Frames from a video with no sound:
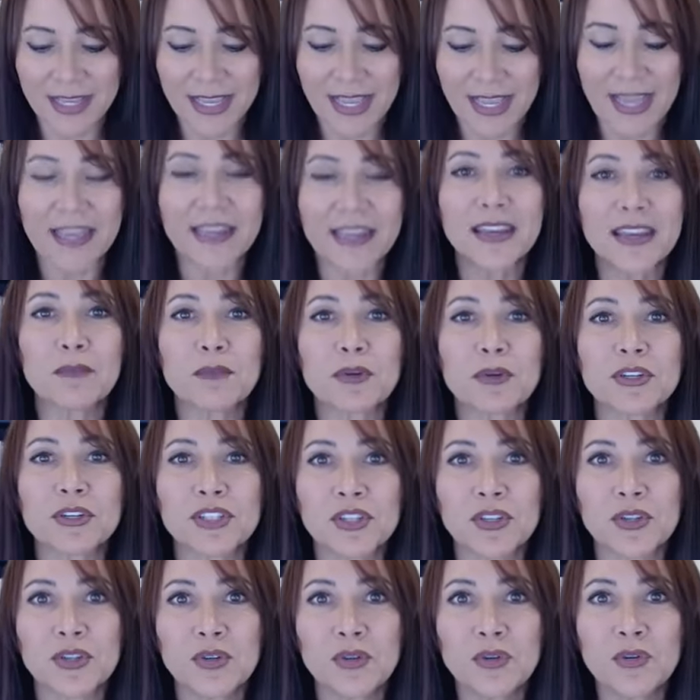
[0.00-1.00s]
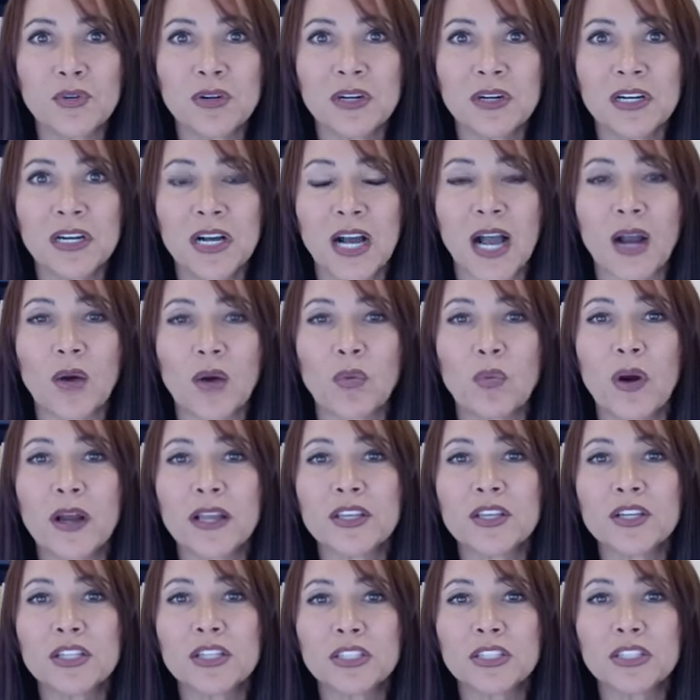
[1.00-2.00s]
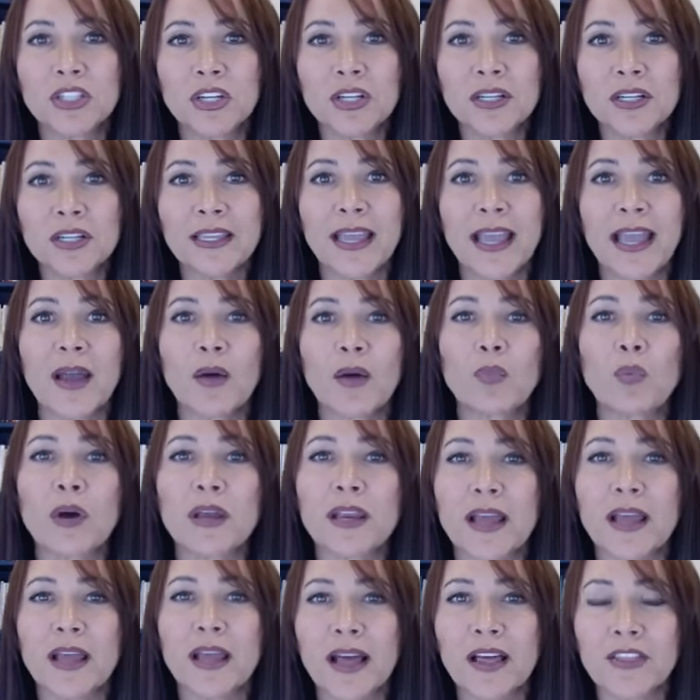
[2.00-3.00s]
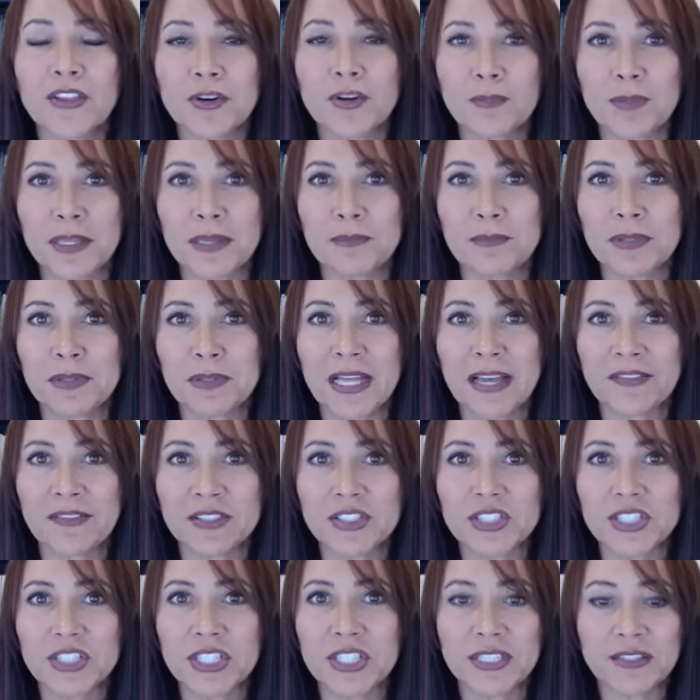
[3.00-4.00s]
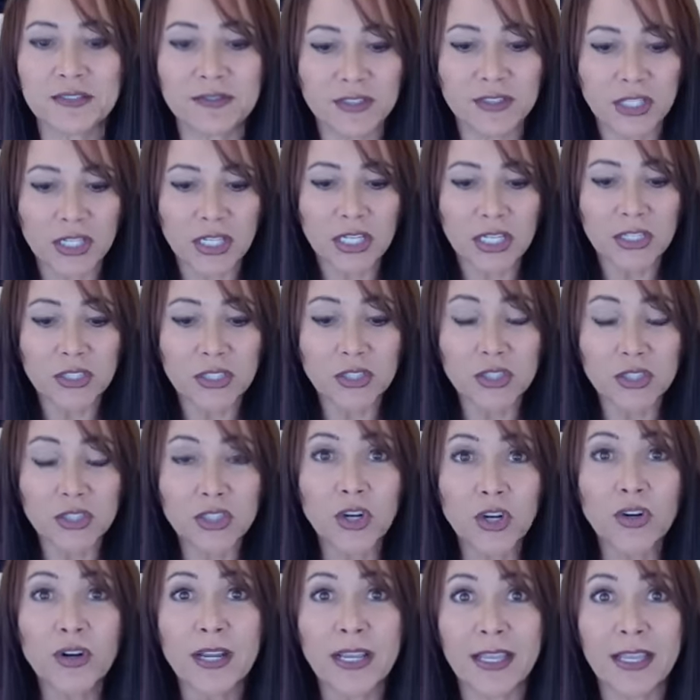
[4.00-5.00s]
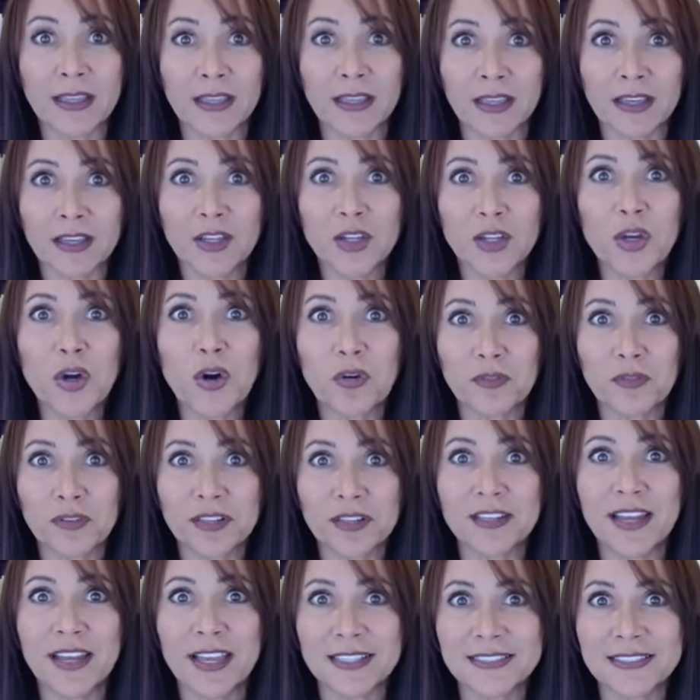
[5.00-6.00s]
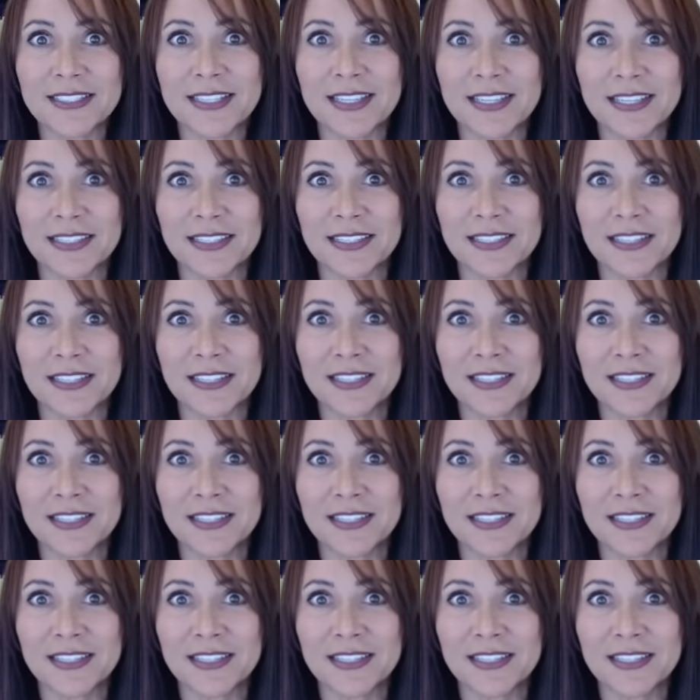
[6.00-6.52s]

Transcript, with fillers: And number two, I want you to look at what other people have achieved during COVID 19.